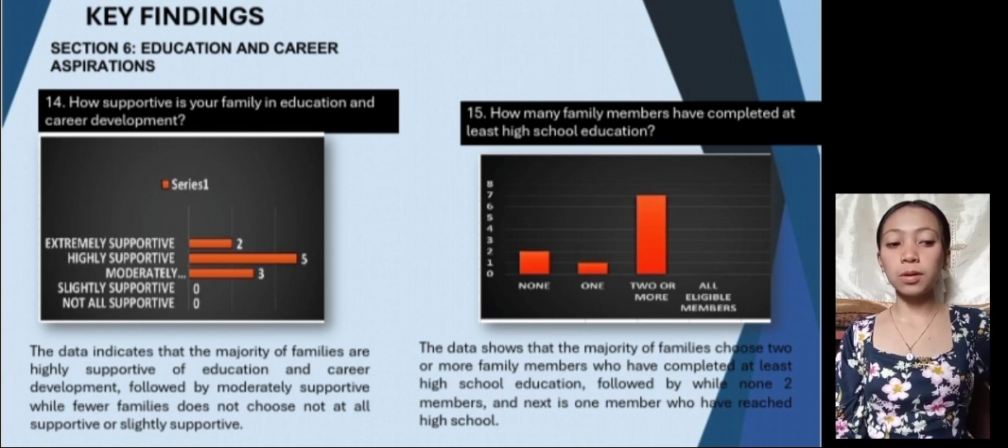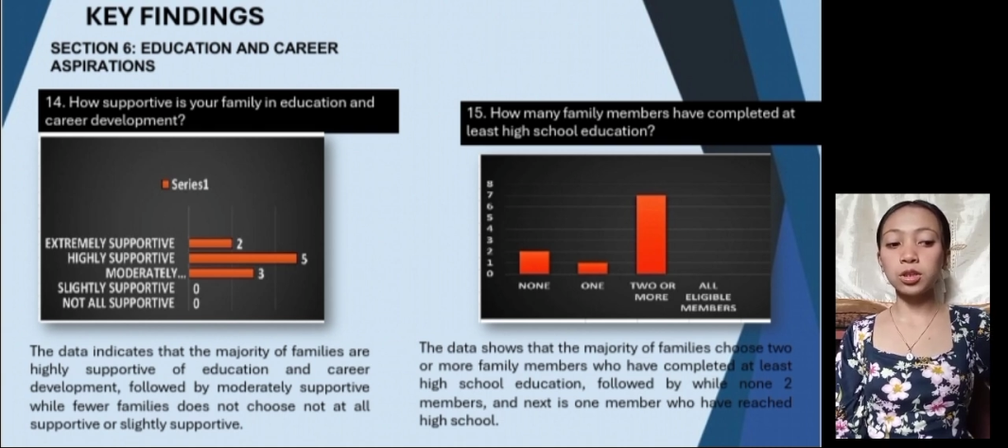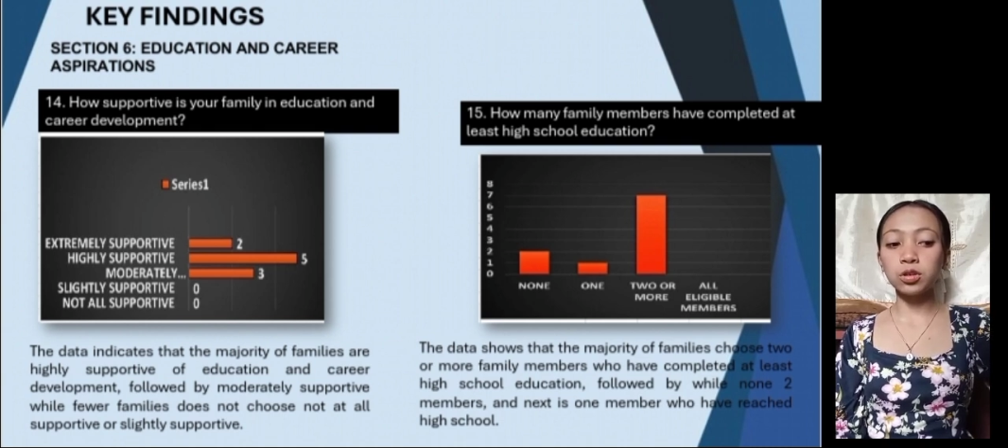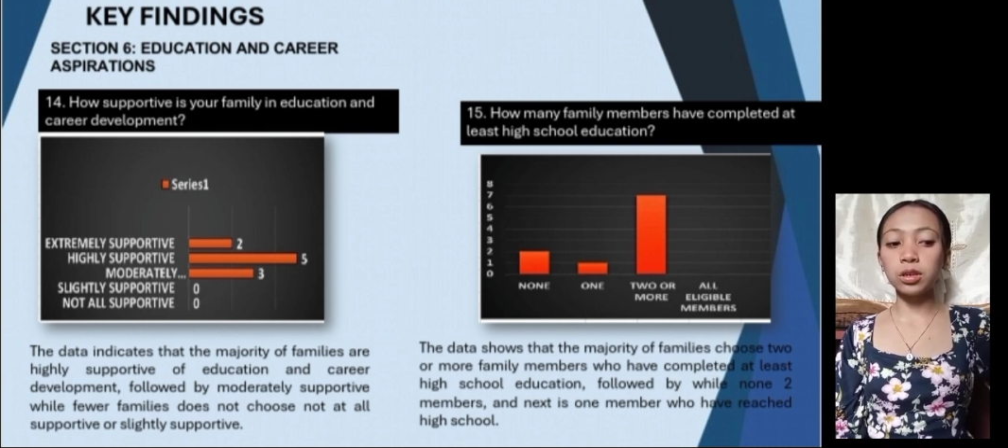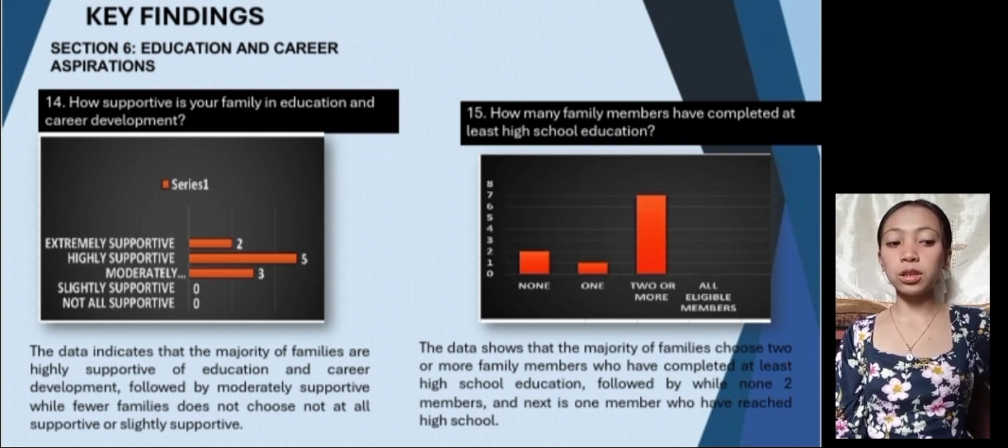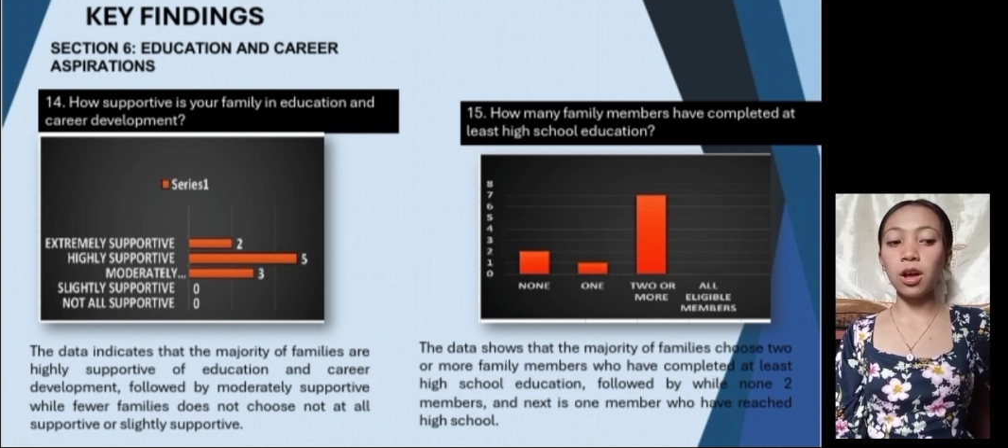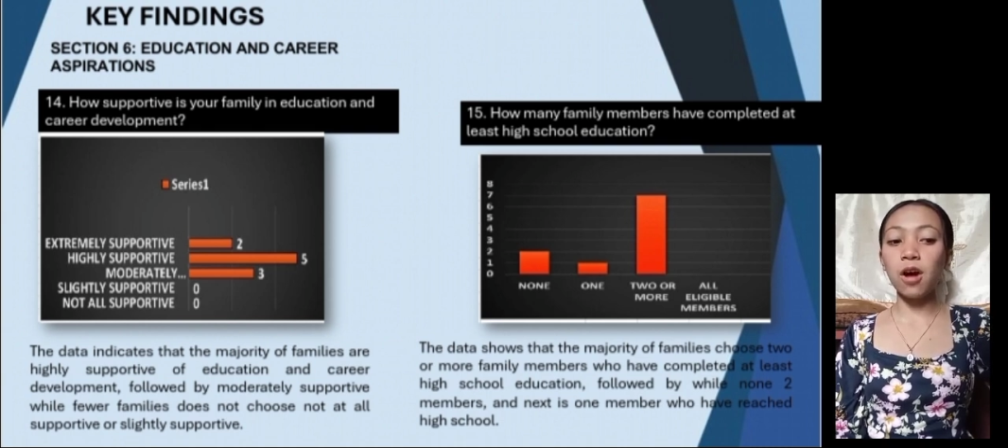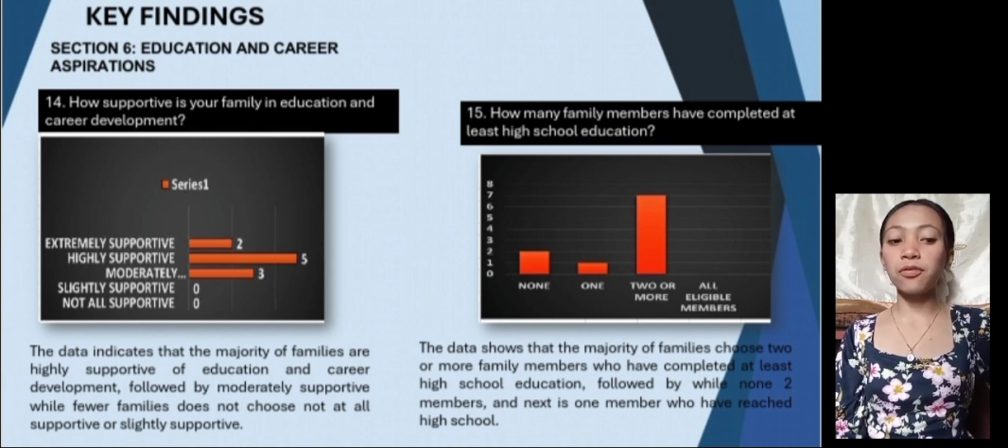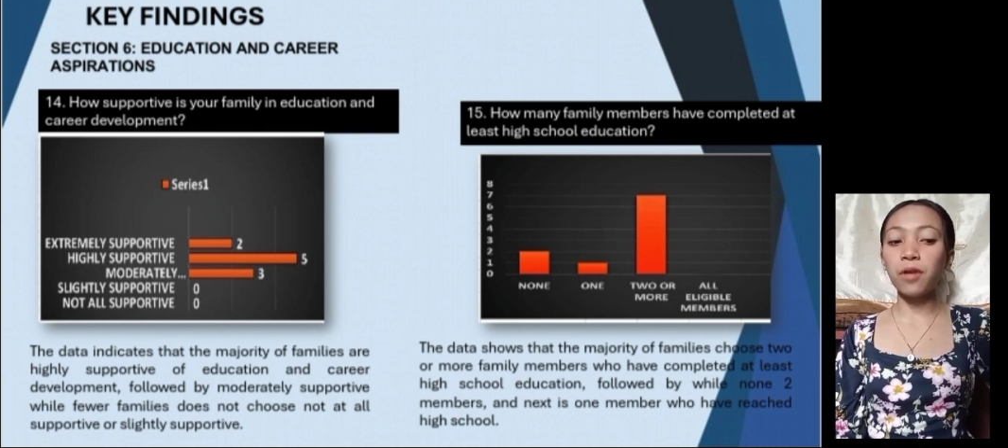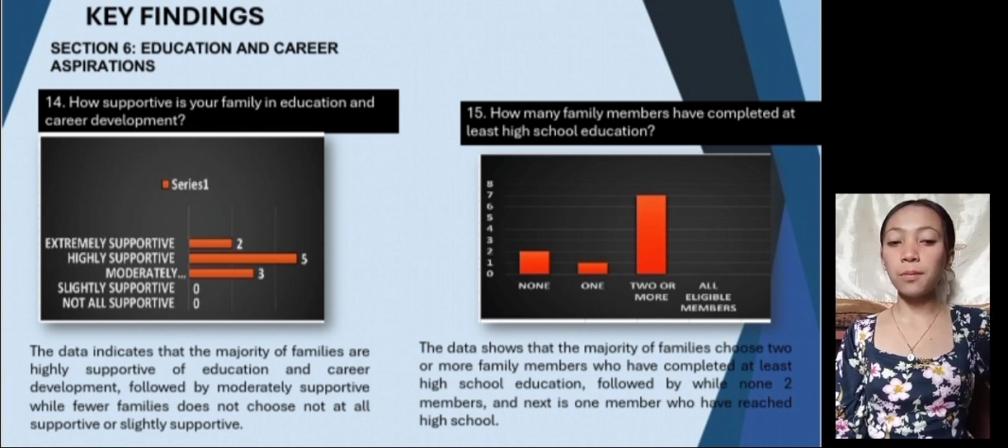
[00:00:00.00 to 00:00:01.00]
majority
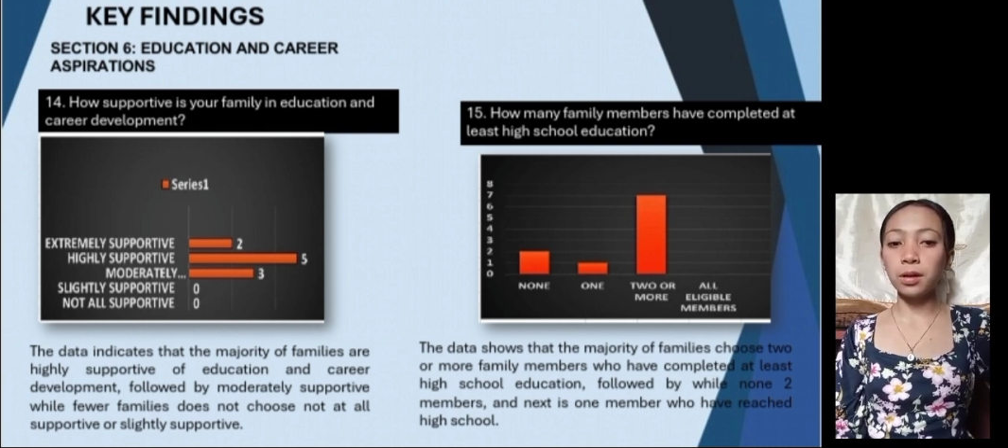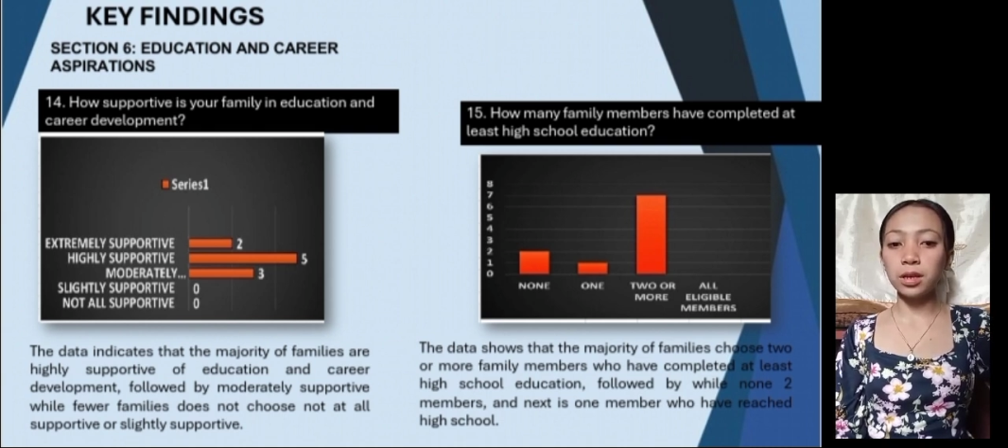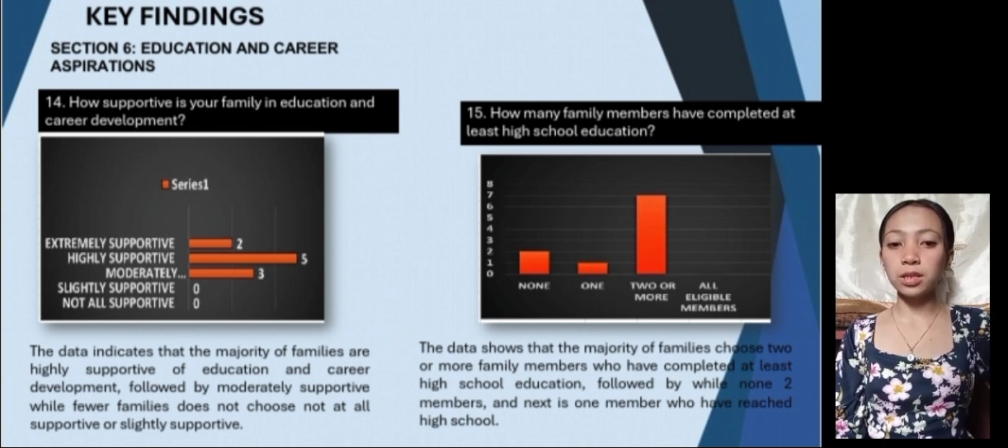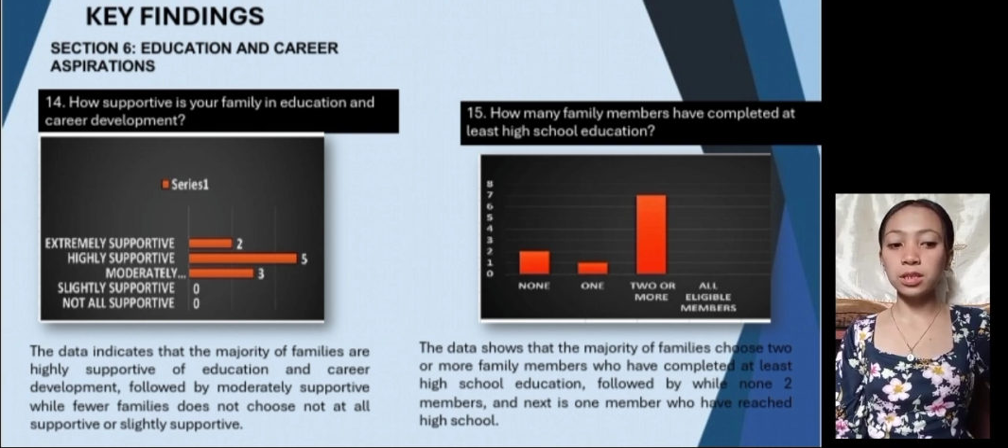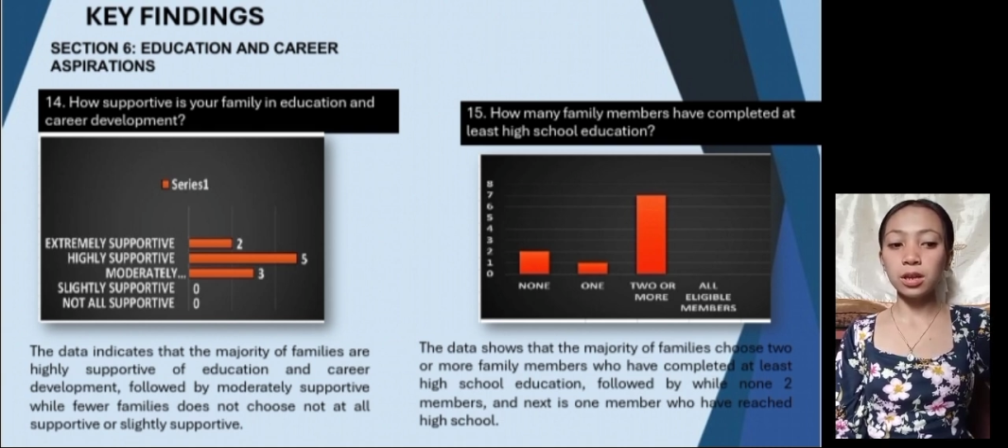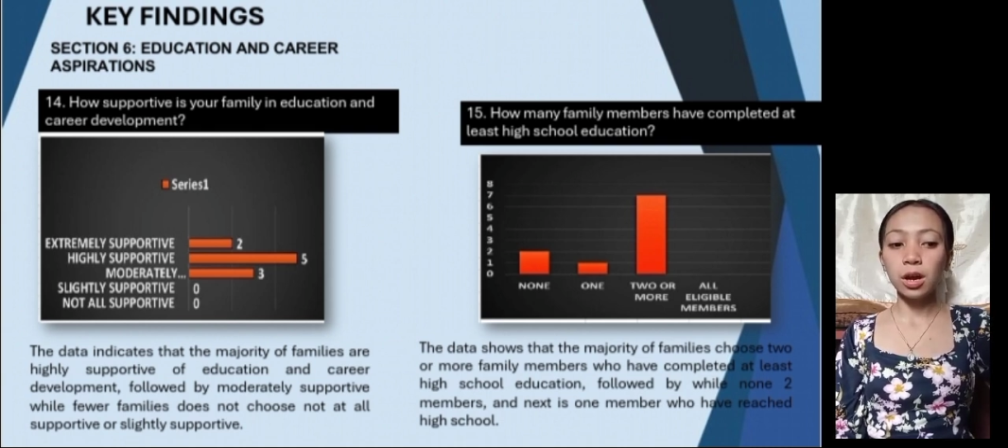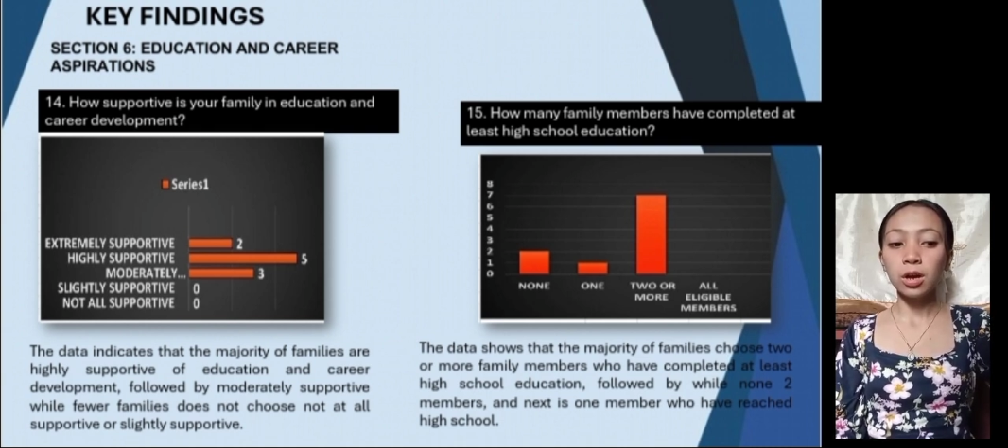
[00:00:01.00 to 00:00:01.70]
of families